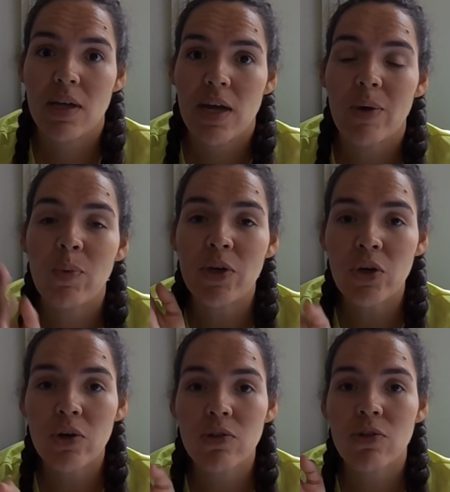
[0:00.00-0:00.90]
And we
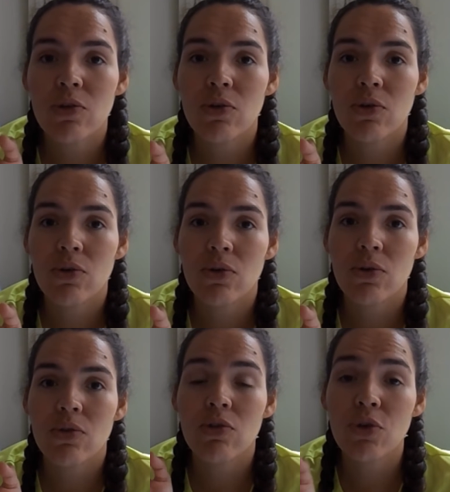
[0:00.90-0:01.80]
got
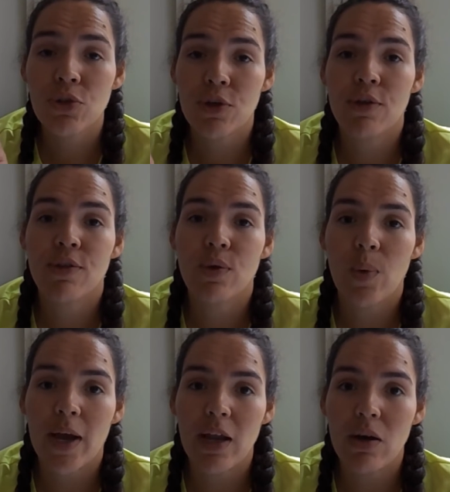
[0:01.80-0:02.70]
to 2/3 of the
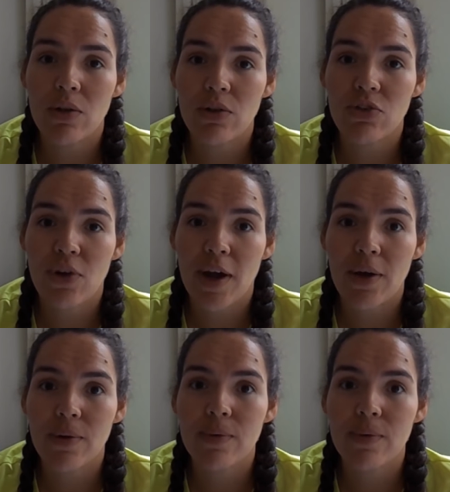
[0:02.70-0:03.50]
way along the trail.